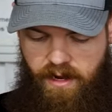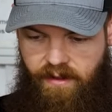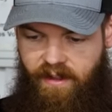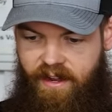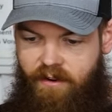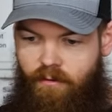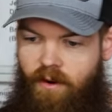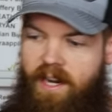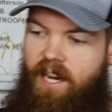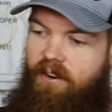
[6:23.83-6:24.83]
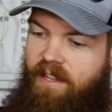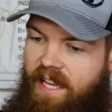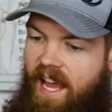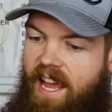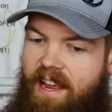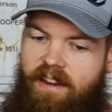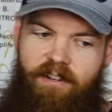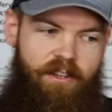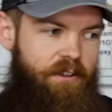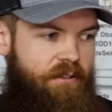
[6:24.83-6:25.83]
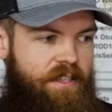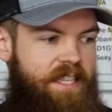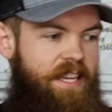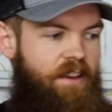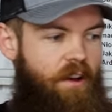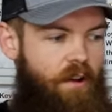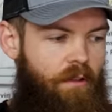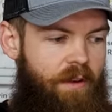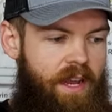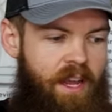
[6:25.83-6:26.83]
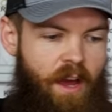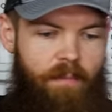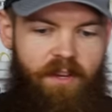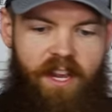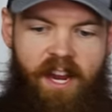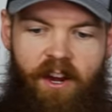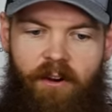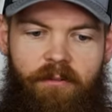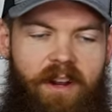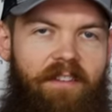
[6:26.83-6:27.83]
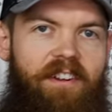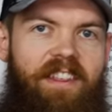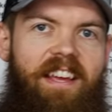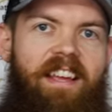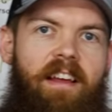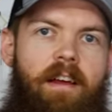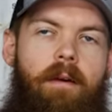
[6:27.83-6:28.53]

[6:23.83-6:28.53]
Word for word: And then right here at the end, so you can see all the way up to here, everything,